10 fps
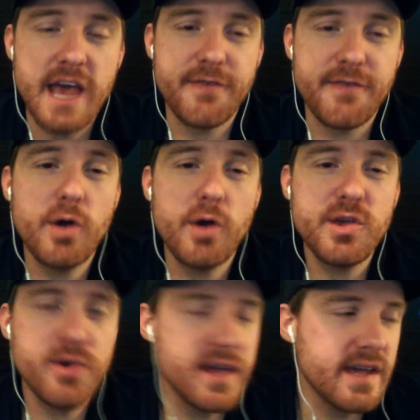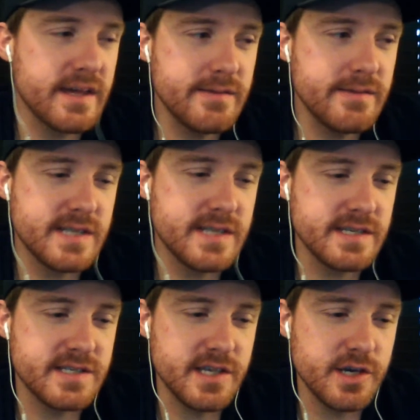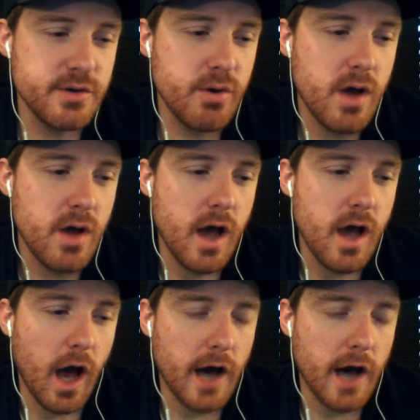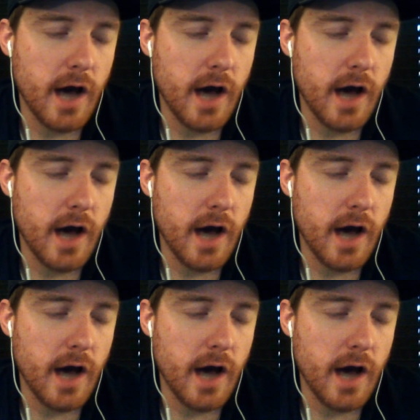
If OU can keep TCU under